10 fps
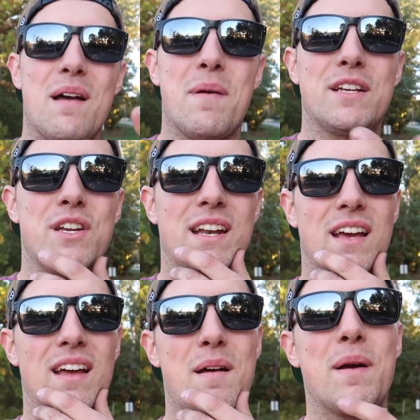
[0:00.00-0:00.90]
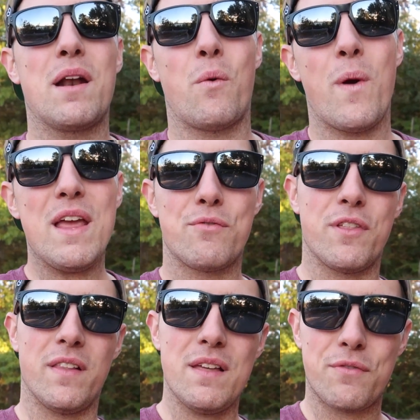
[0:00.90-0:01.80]
I'm gonna wait for
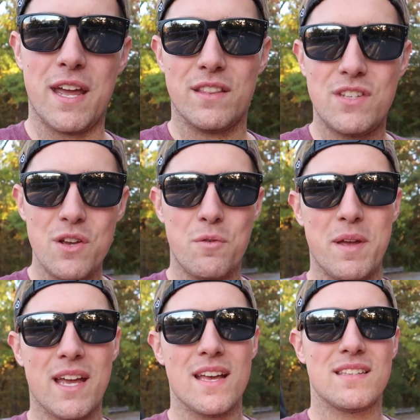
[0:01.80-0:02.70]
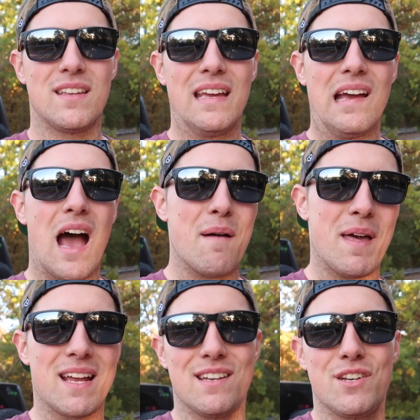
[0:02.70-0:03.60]
the lift kit too, because I'm
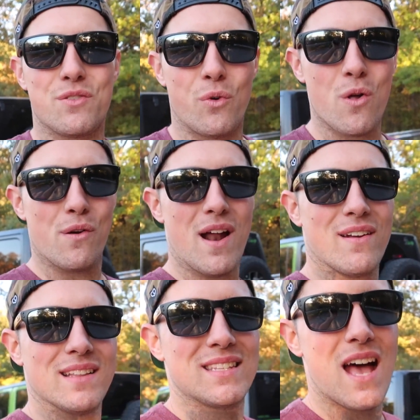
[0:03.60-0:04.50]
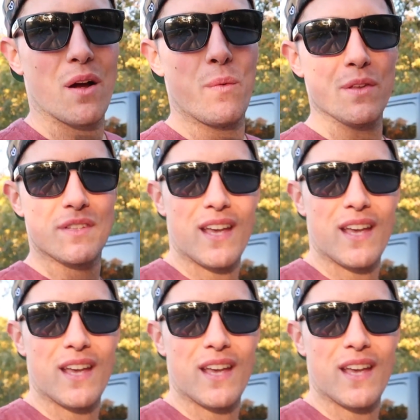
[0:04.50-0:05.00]
not gonna just roll around on stock wheels and